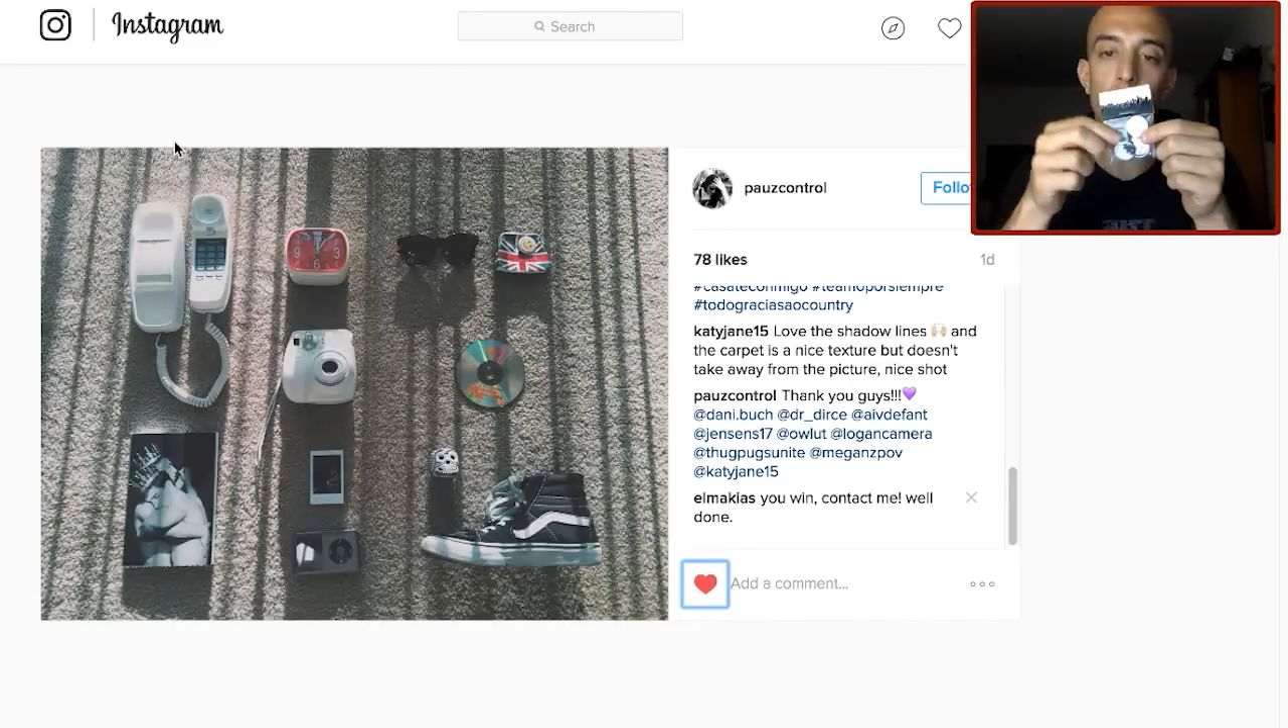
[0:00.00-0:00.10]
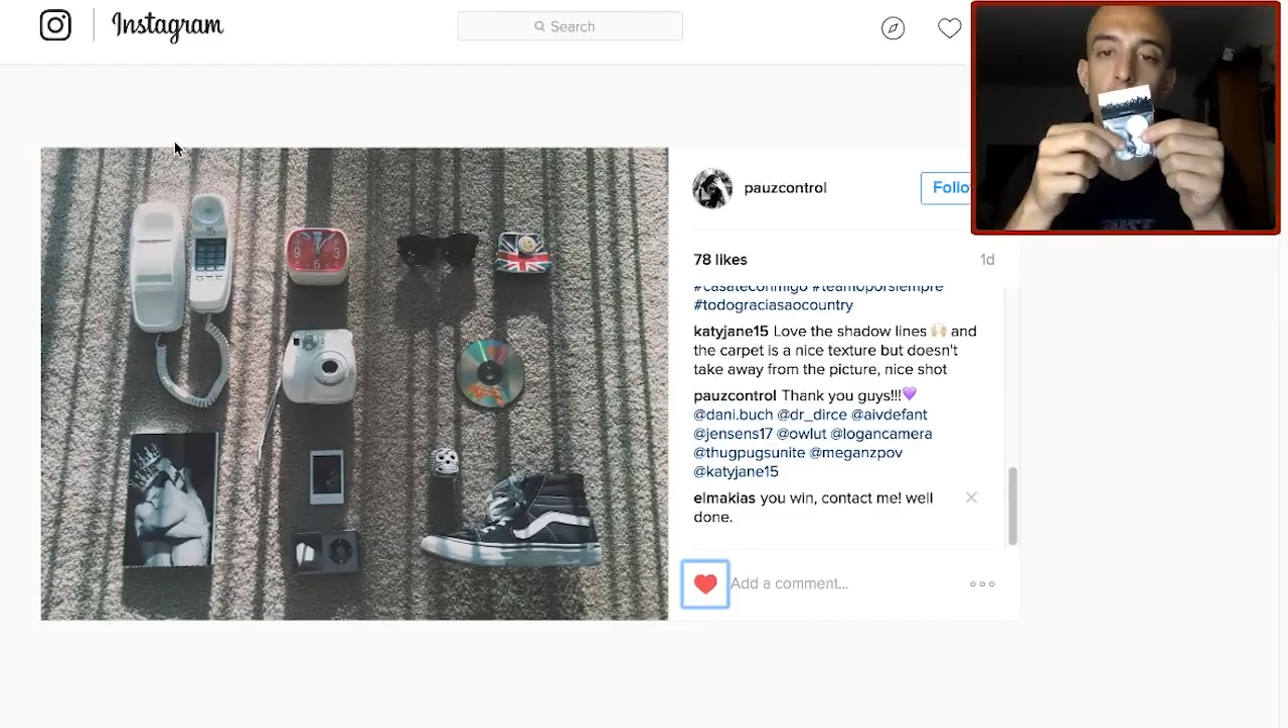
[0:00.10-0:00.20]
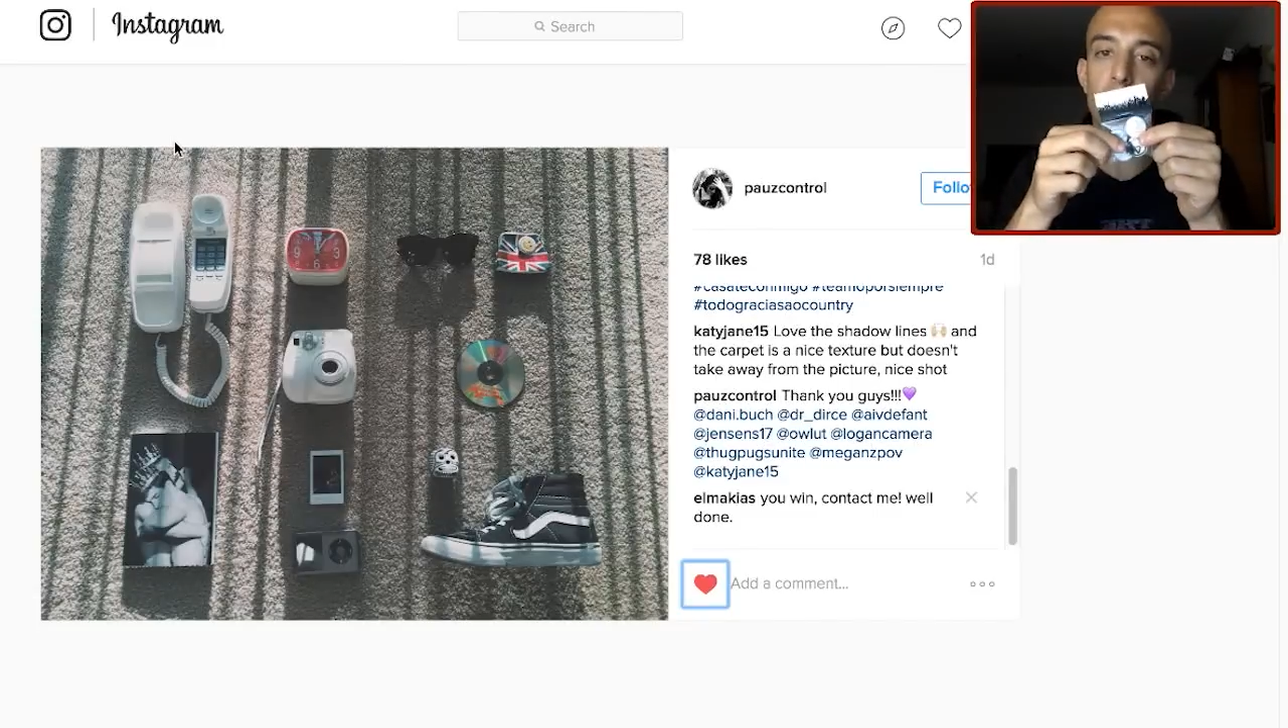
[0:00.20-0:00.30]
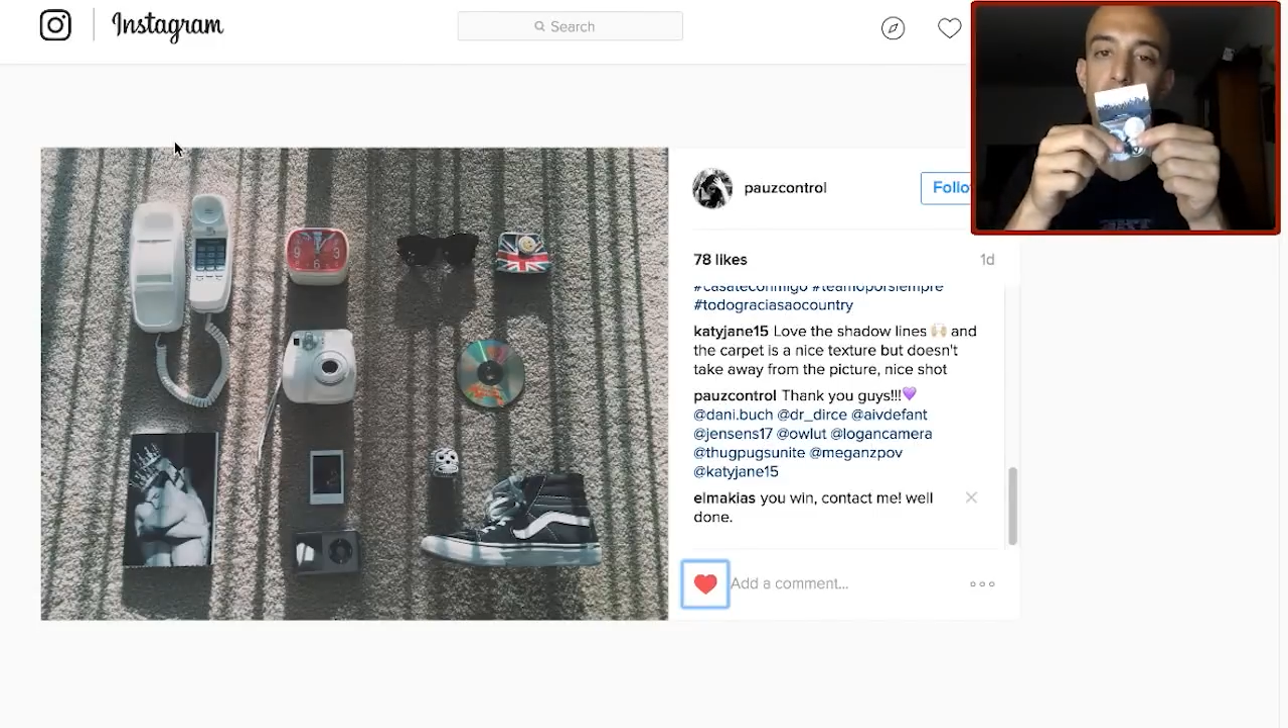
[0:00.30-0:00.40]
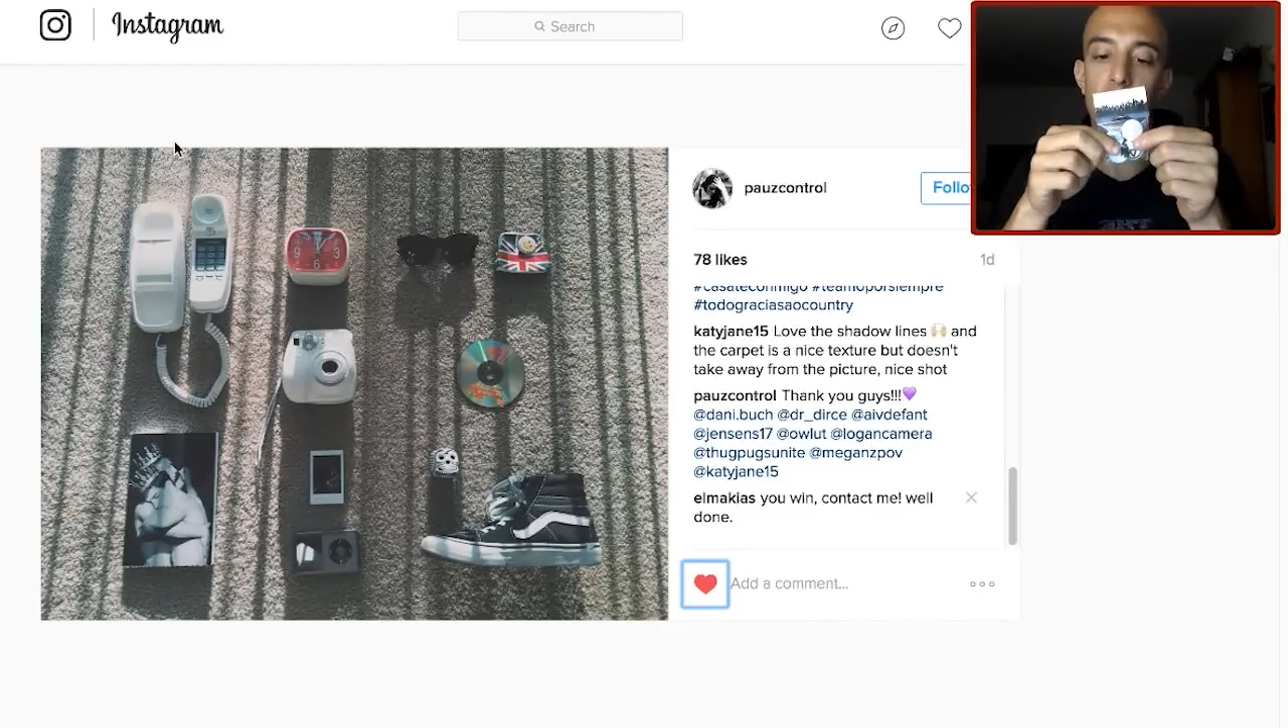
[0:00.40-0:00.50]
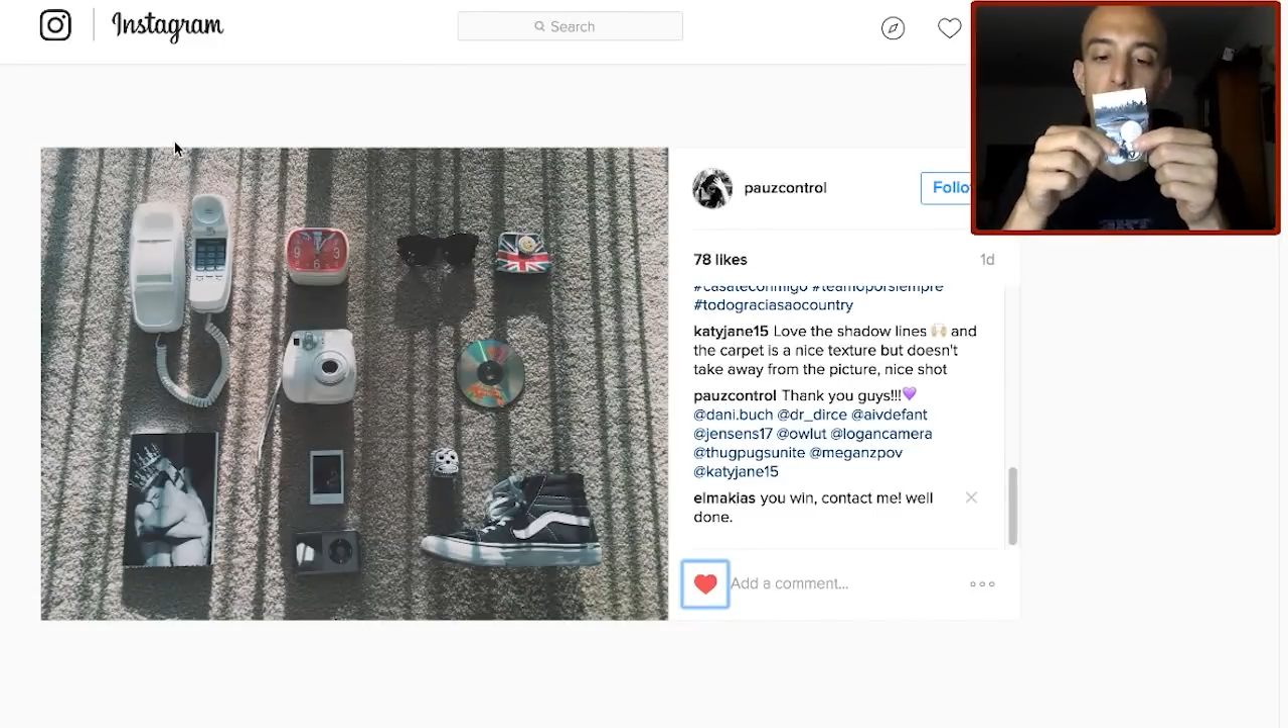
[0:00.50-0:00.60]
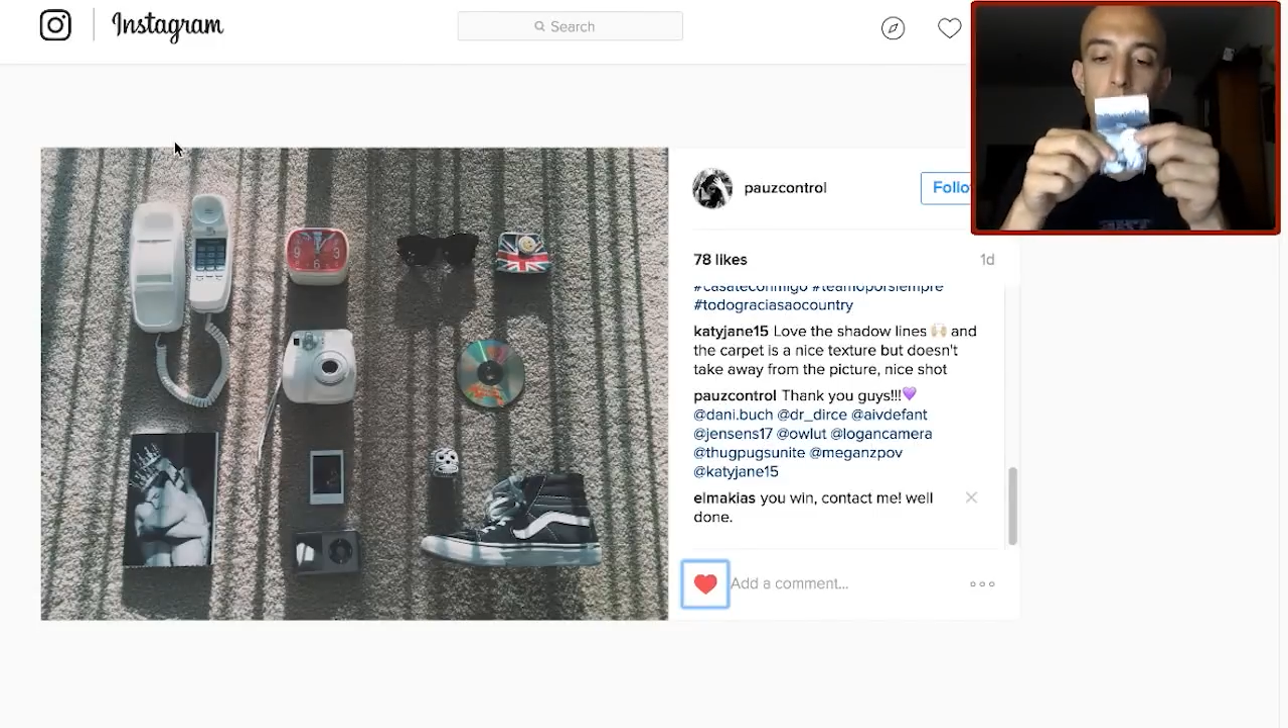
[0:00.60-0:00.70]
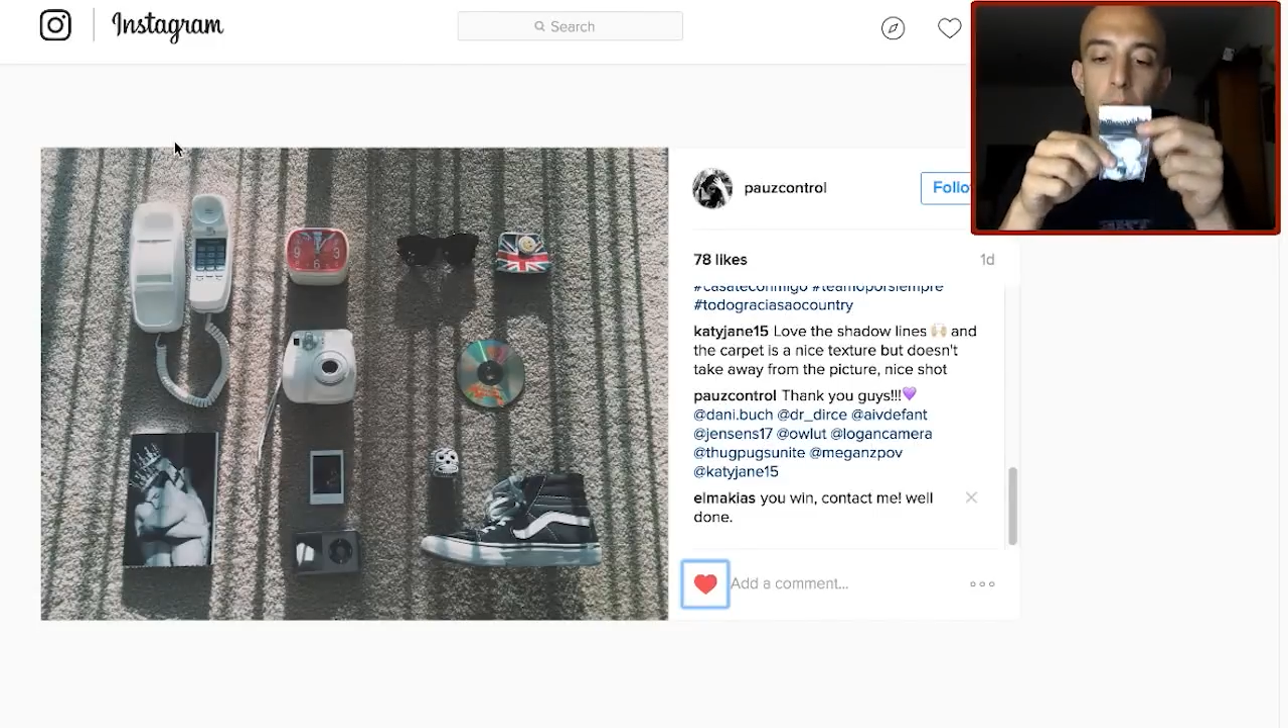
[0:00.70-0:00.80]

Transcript: music photographer